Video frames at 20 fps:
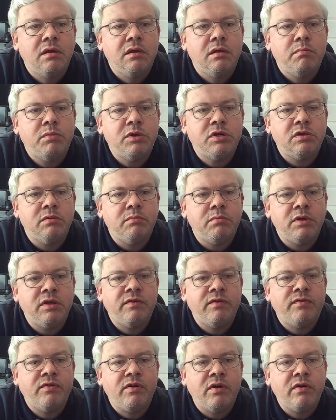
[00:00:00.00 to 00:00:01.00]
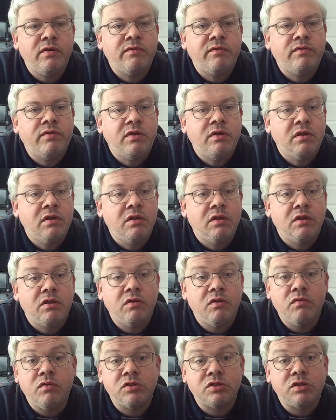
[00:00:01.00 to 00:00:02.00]
bishop b5, the
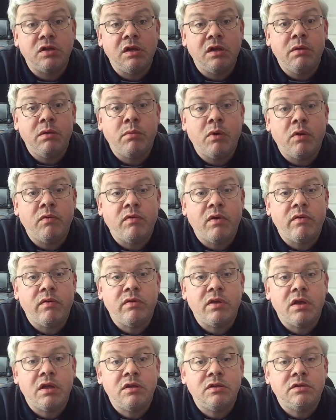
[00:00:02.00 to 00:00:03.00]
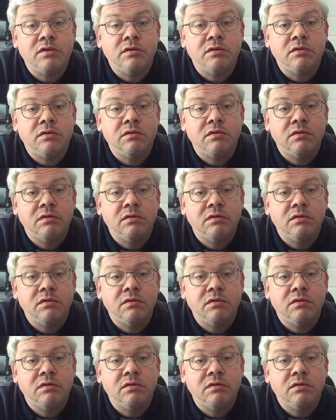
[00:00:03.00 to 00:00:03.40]
Rossolimo variation.